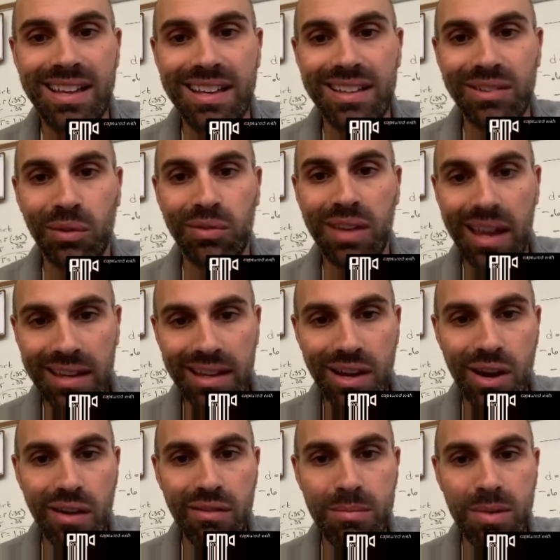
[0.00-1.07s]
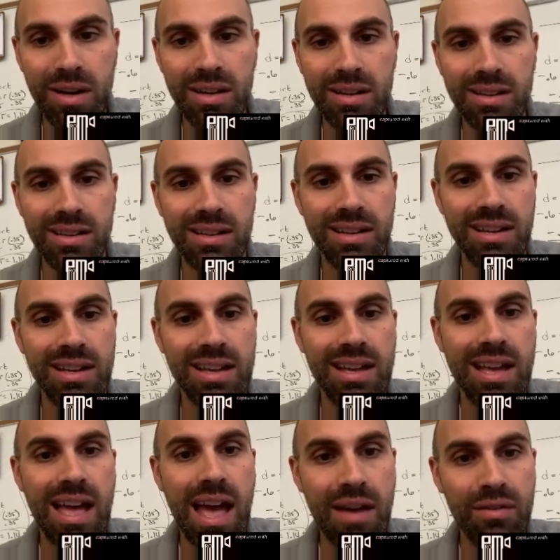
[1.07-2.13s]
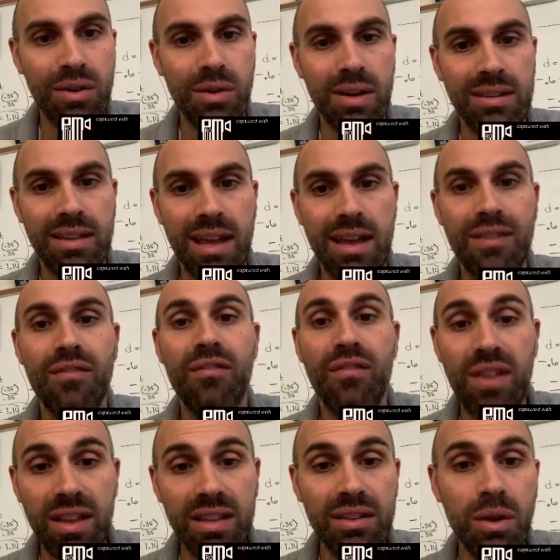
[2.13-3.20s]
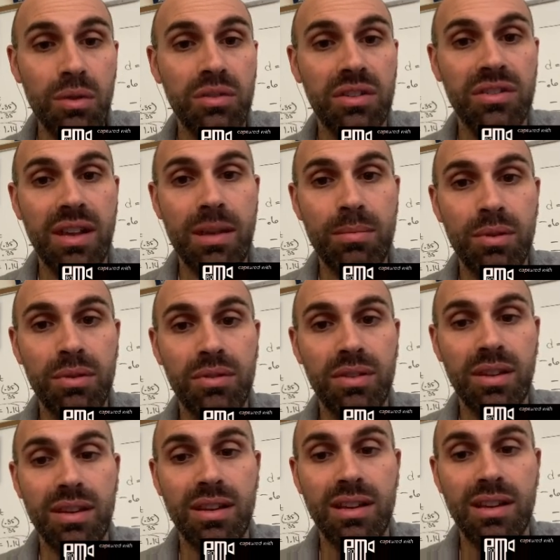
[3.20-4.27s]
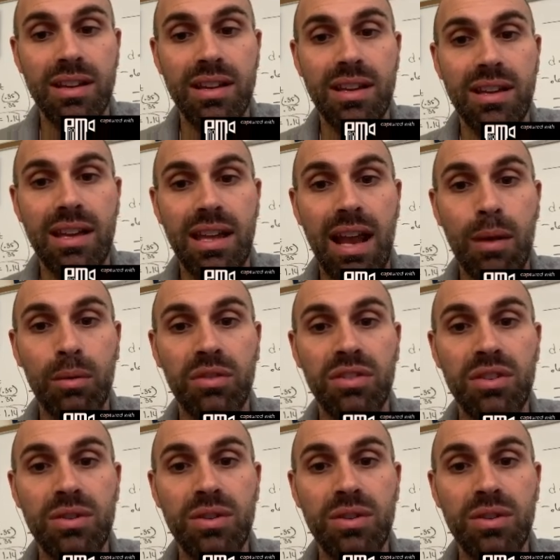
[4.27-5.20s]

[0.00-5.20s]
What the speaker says: So take care, everybody. Have a great day. Fill in those examples. And I will see you